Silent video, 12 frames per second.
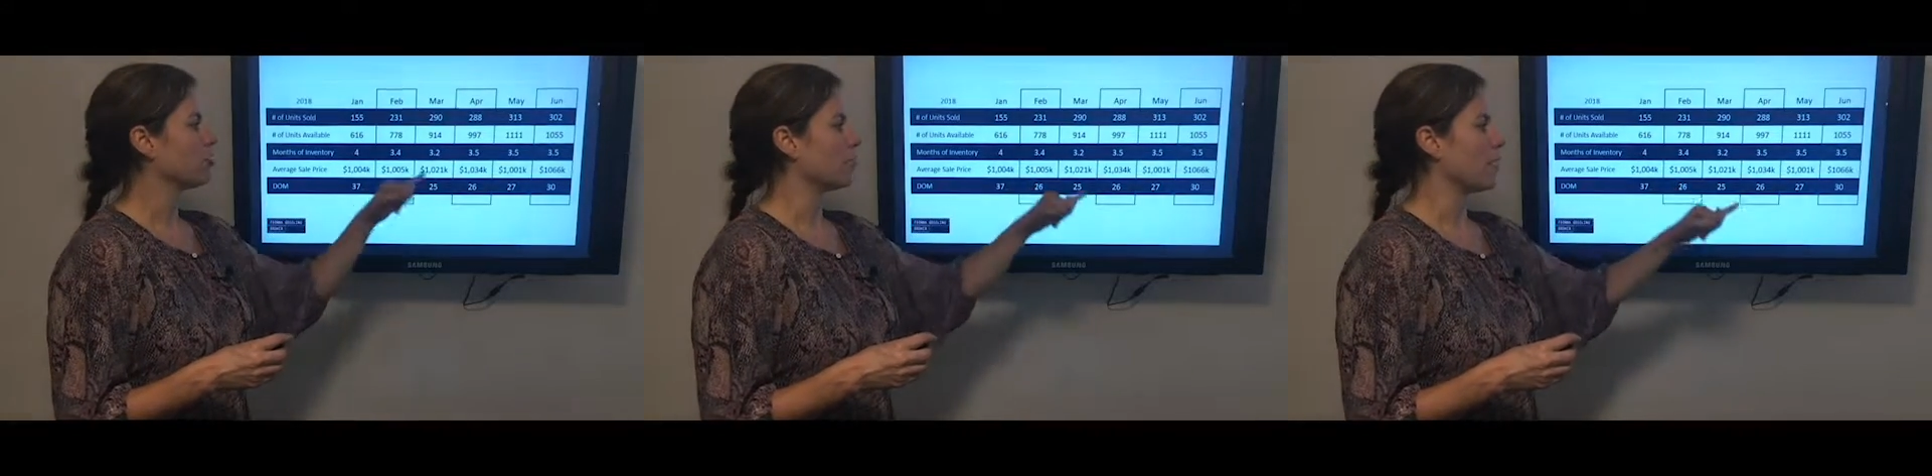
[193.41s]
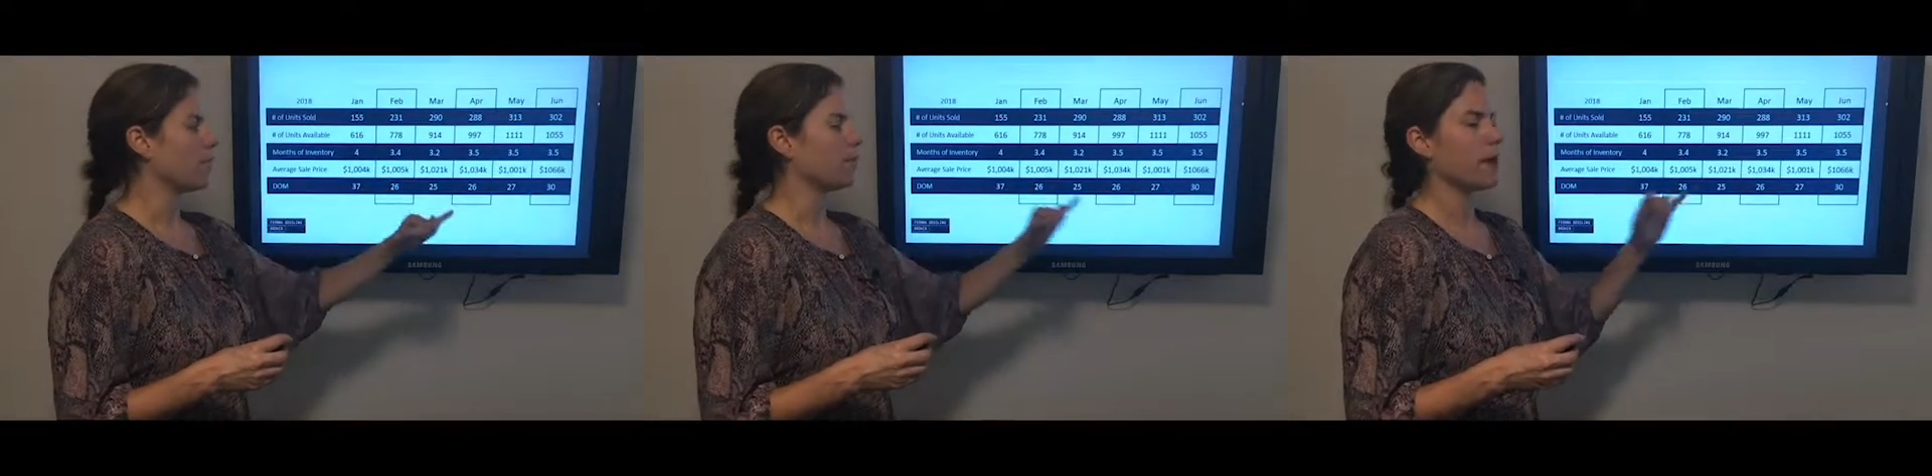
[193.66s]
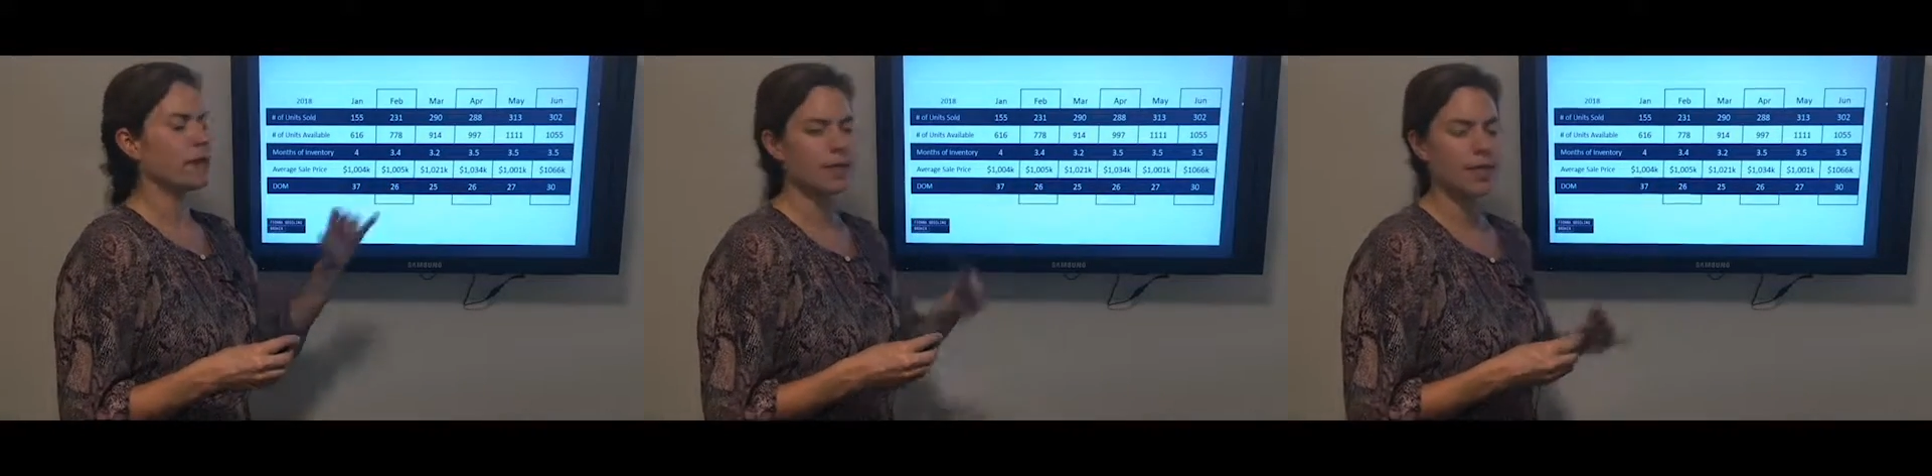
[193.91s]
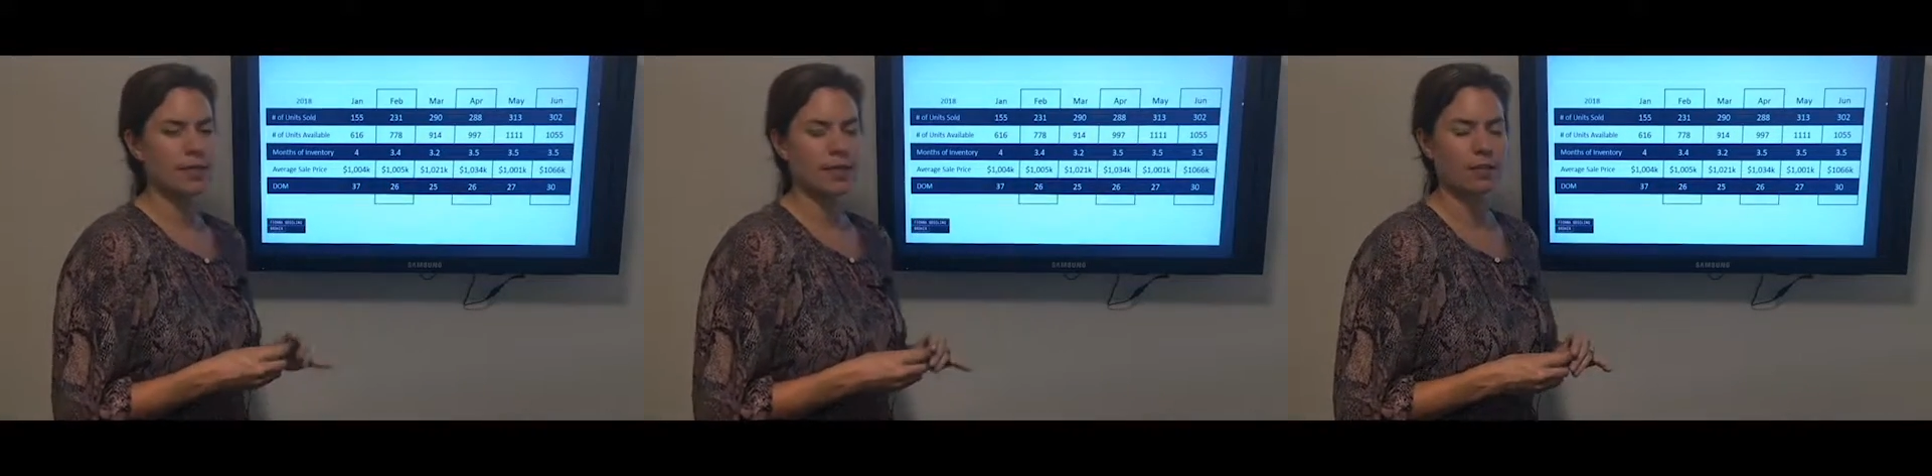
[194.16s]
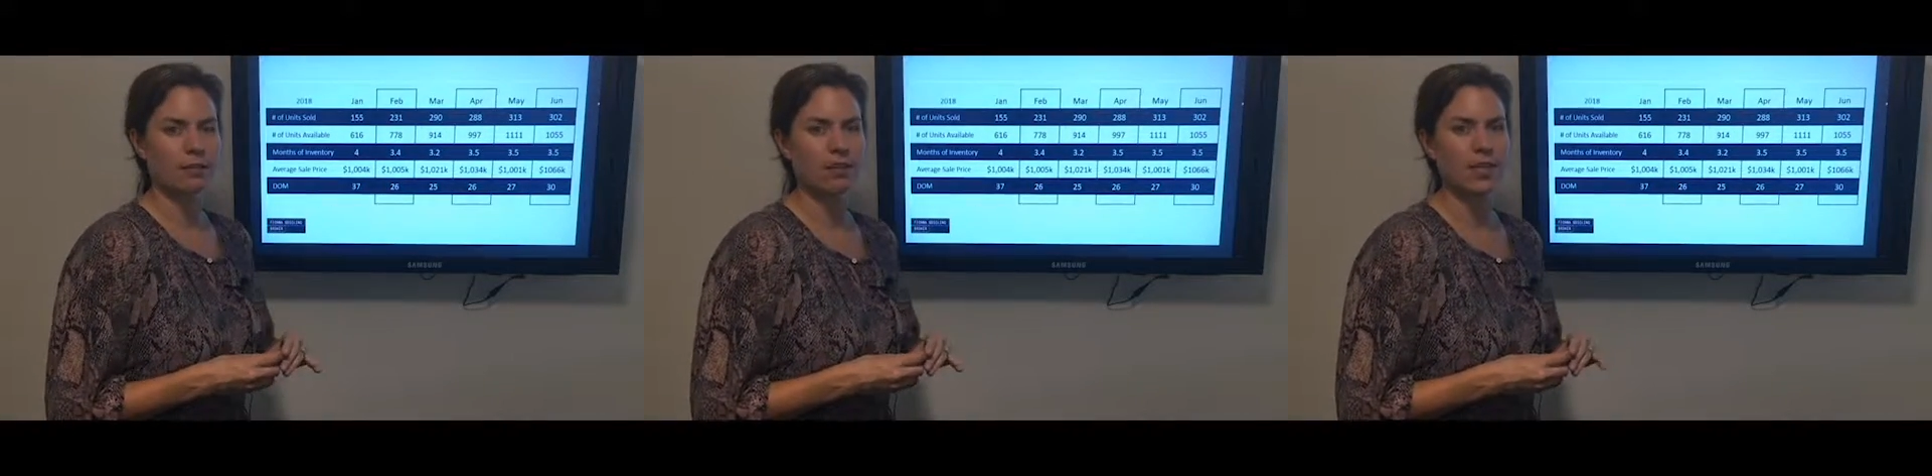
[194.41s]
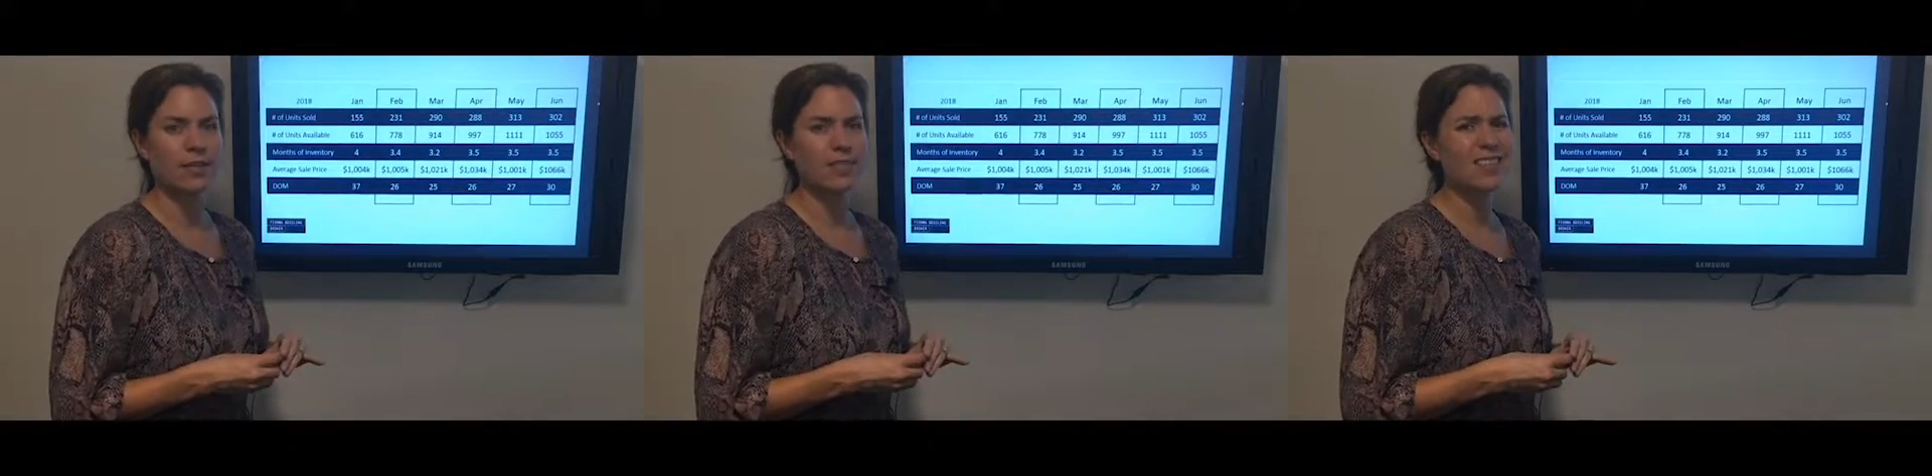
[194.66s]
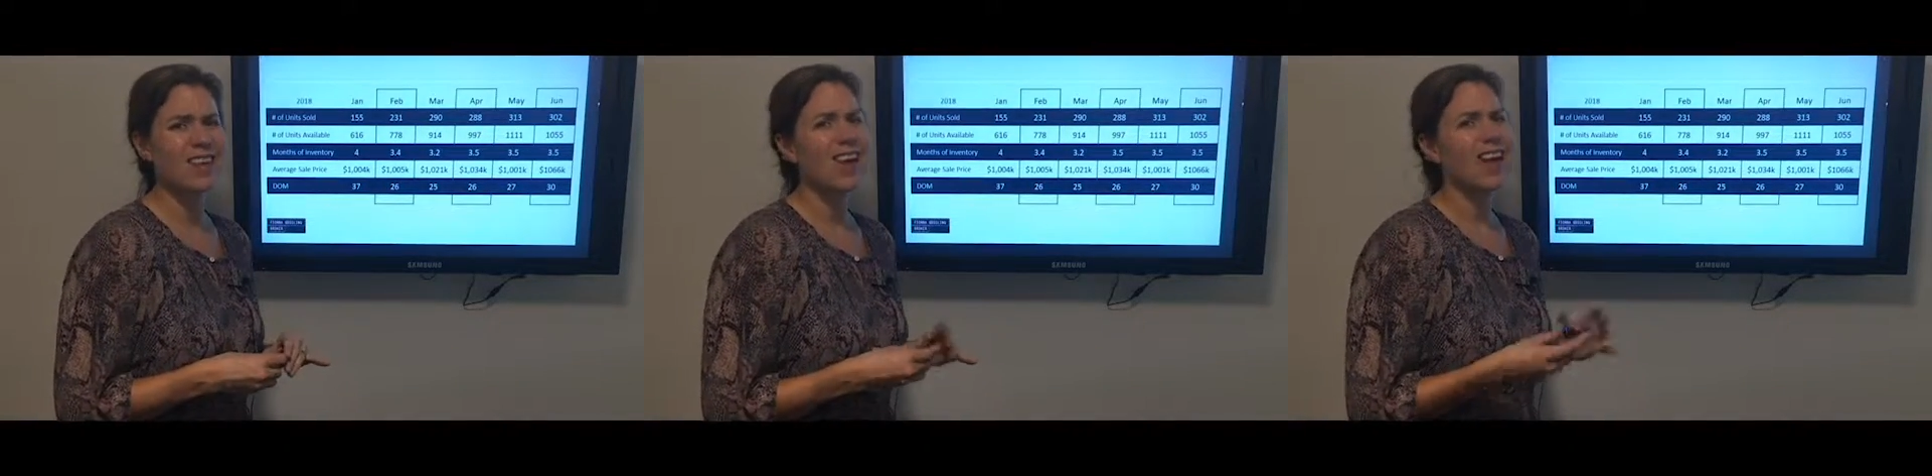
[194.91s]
sale price has increased.